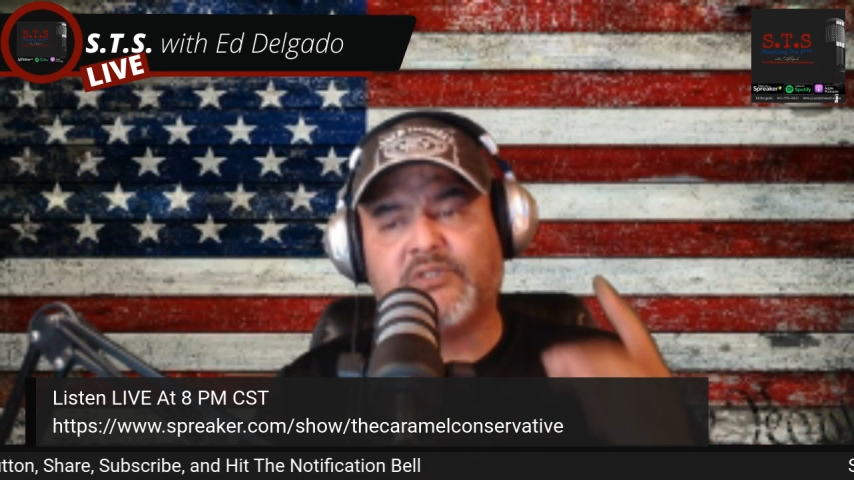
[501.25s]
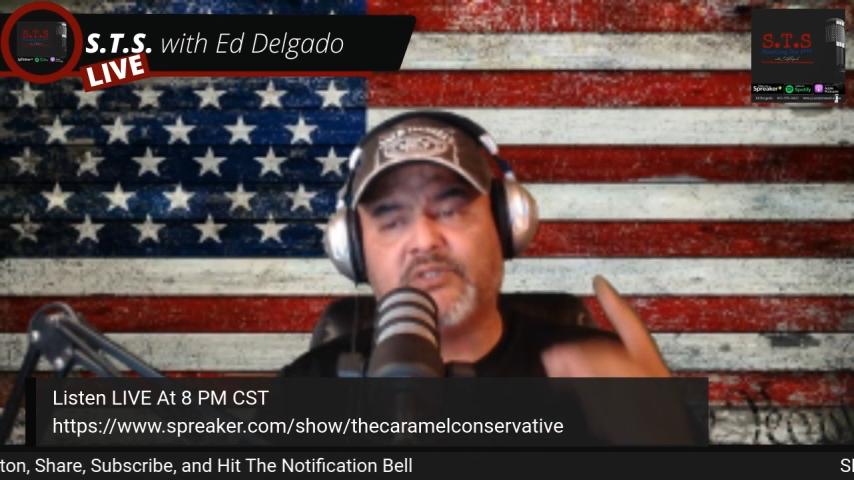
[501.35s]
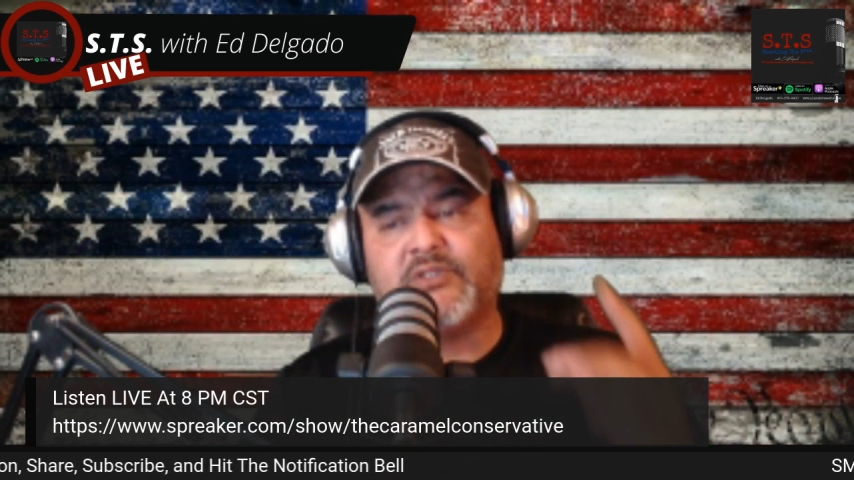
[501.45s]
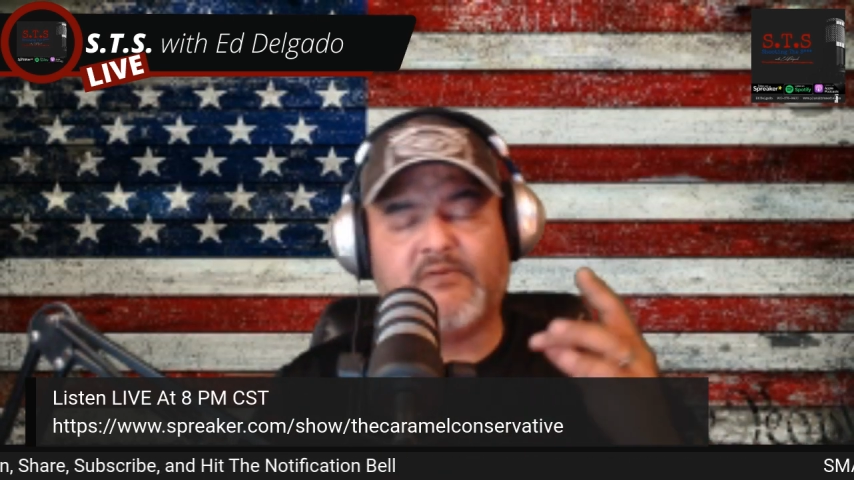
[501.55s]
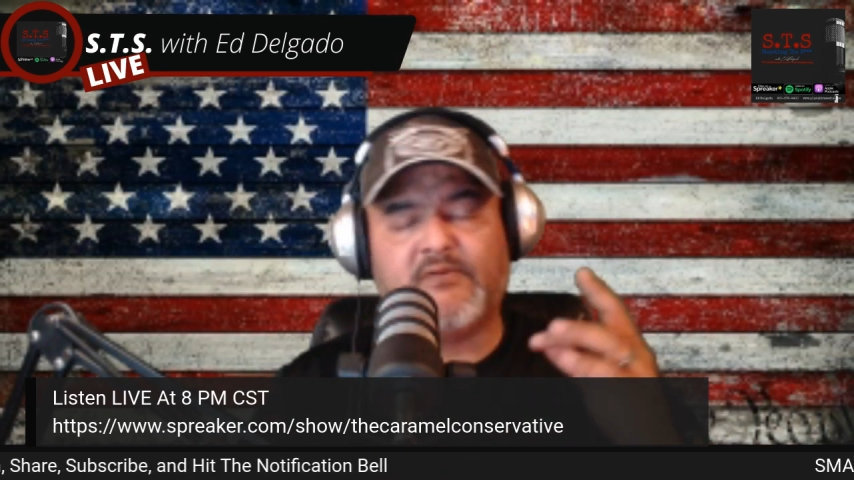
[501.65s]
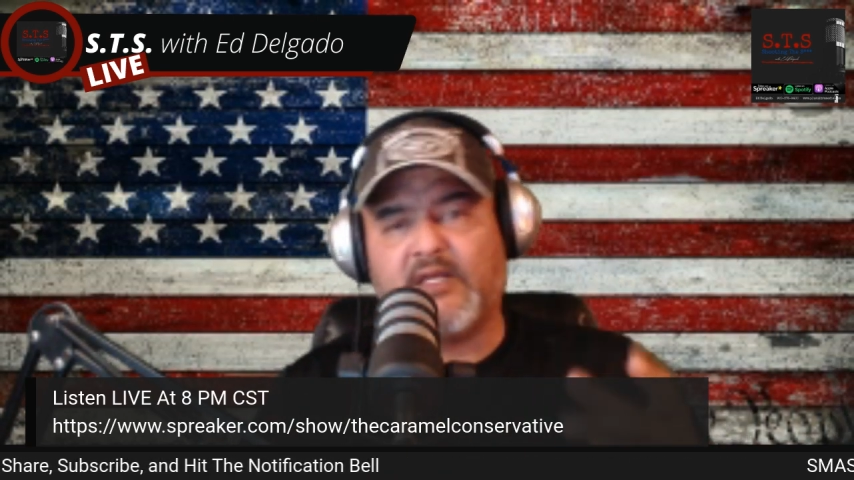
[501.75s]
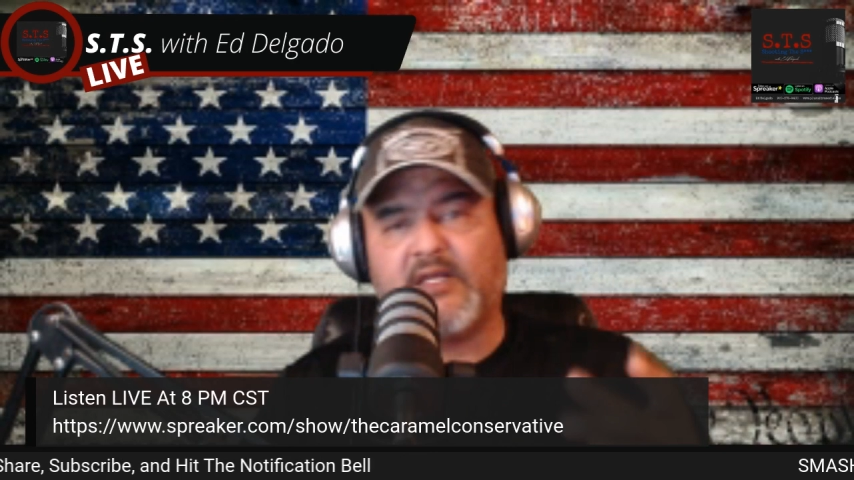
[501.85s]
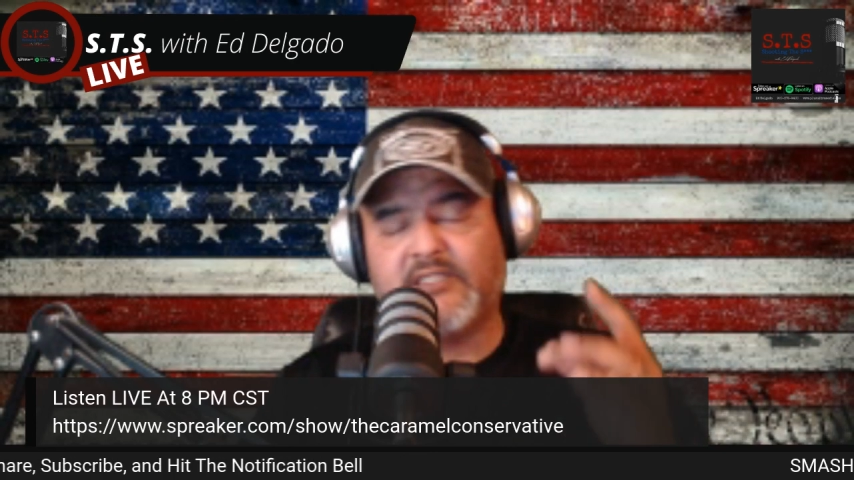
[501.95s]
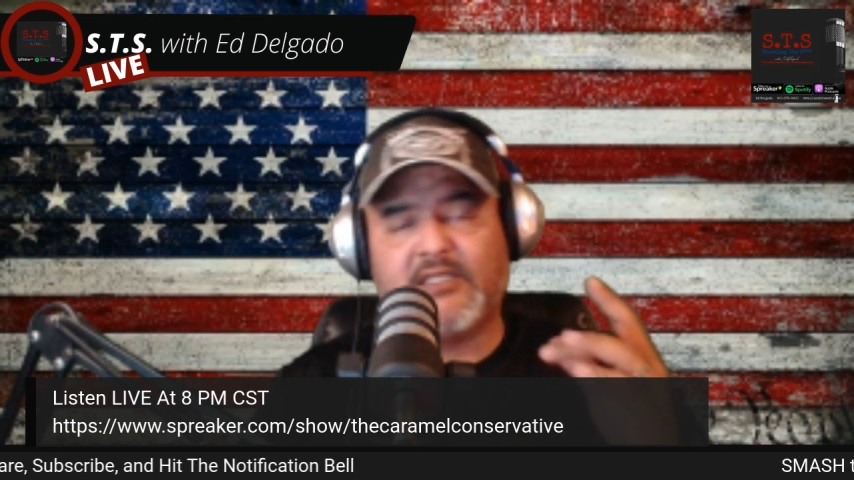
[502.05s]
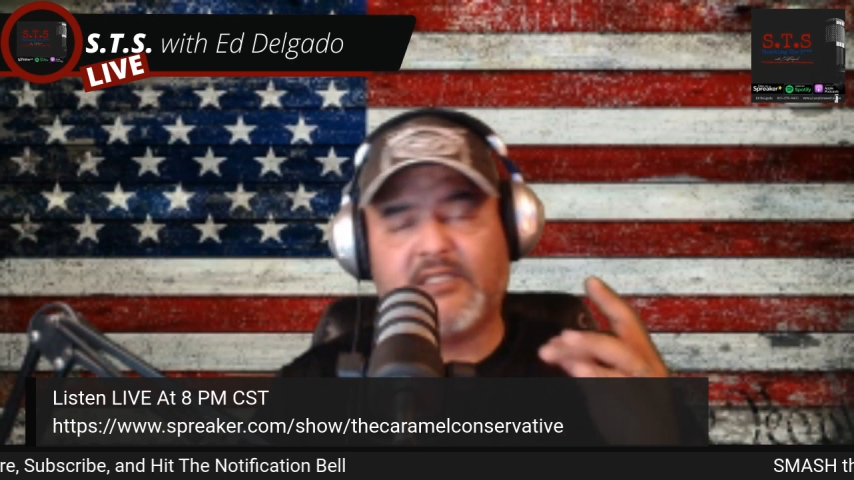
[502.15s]
content
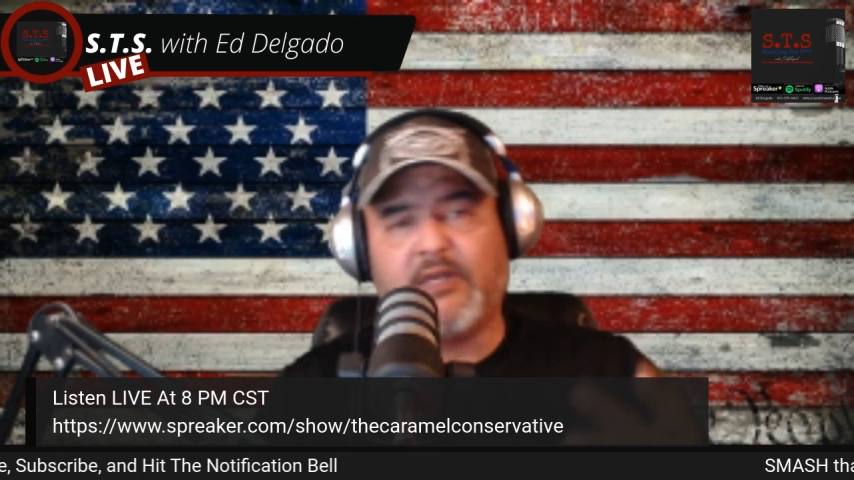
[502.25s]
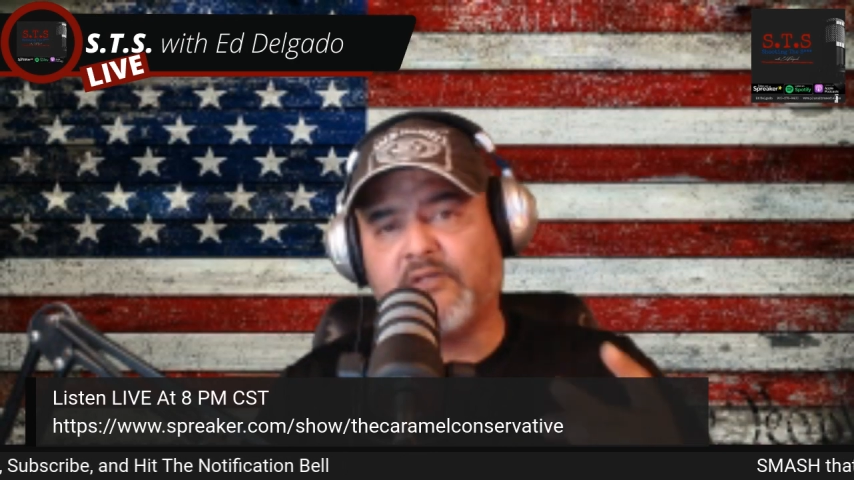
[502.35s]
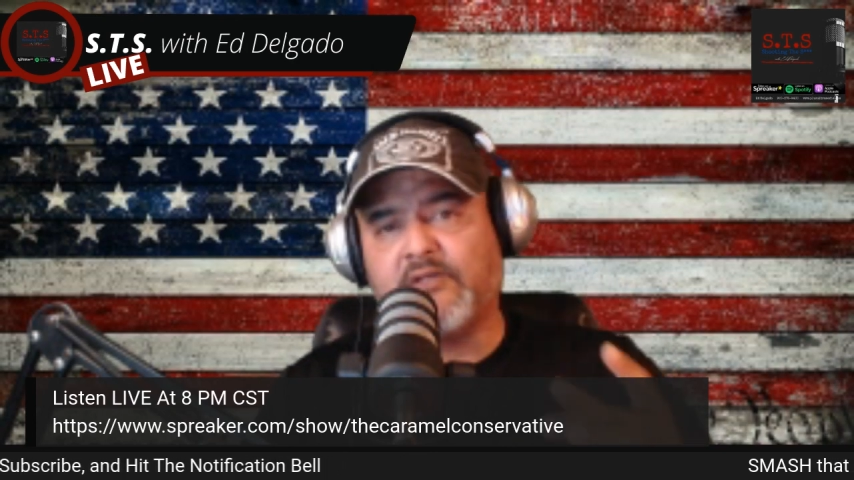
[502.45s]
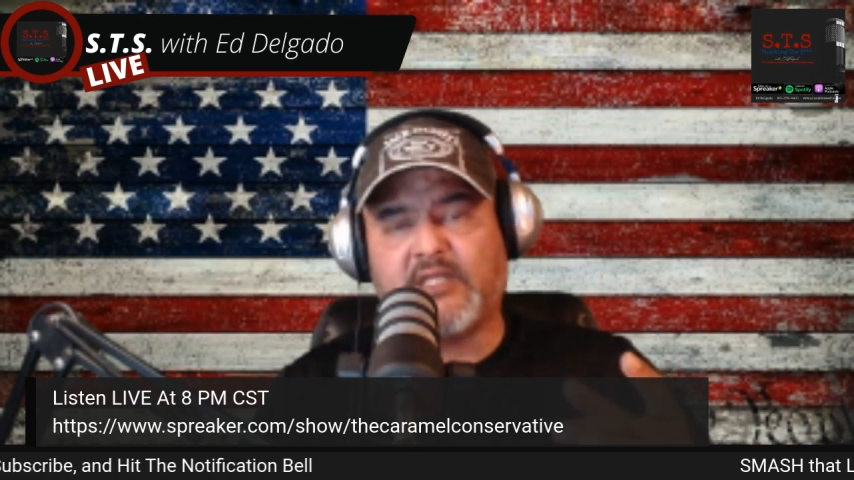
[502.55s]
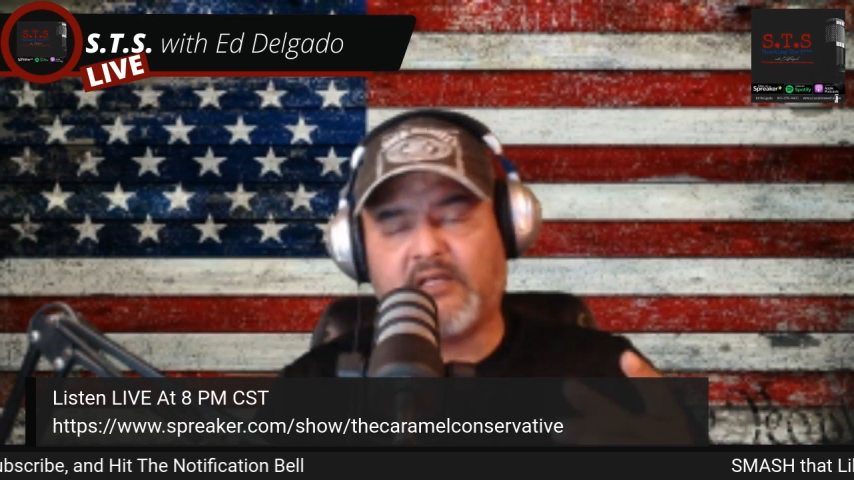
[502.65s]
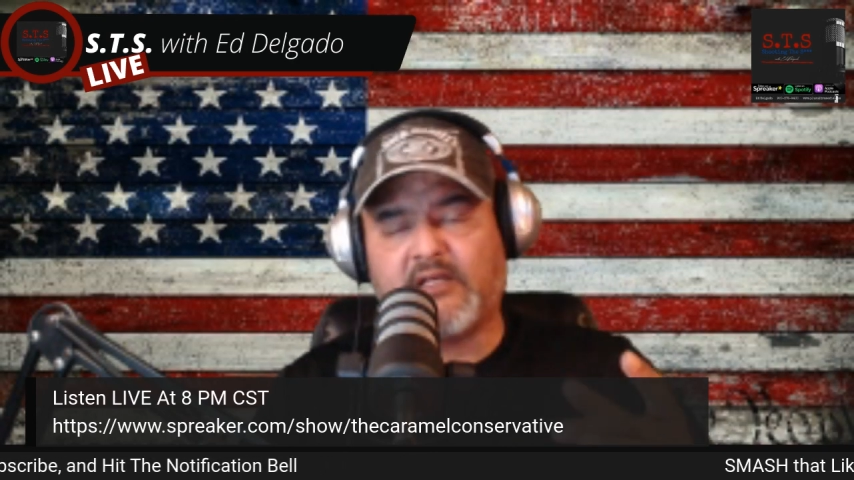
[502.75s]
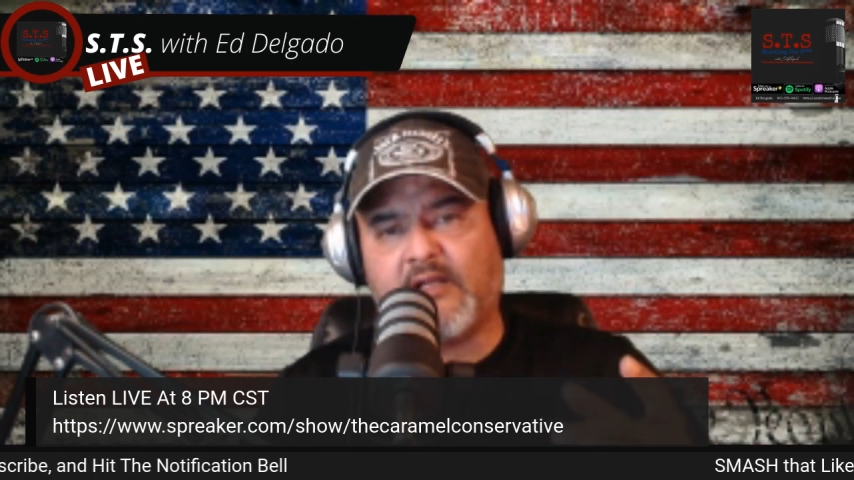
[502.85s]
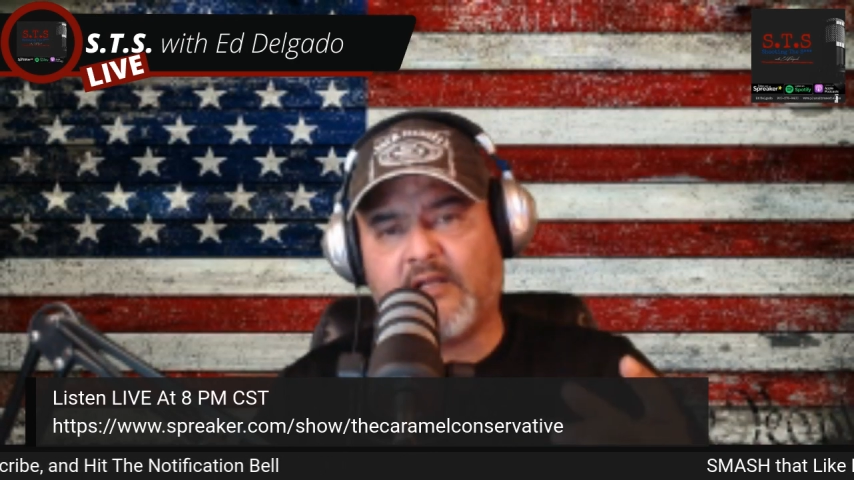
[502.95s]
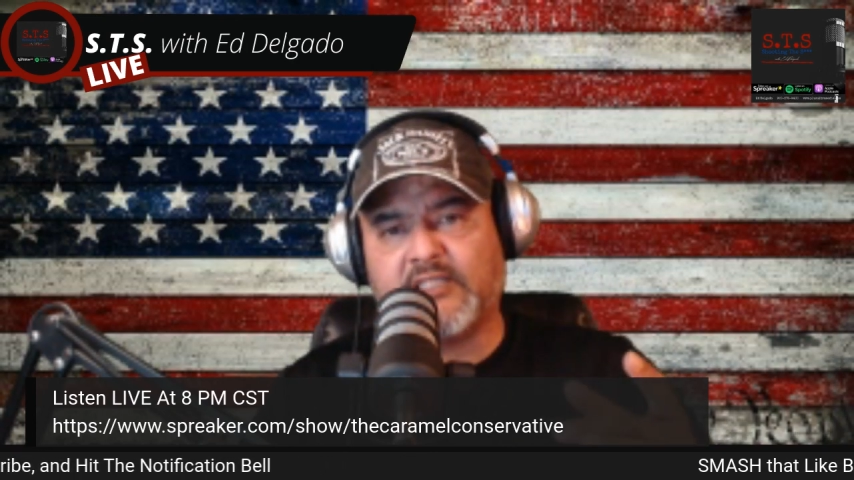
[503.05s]
creators that are out there,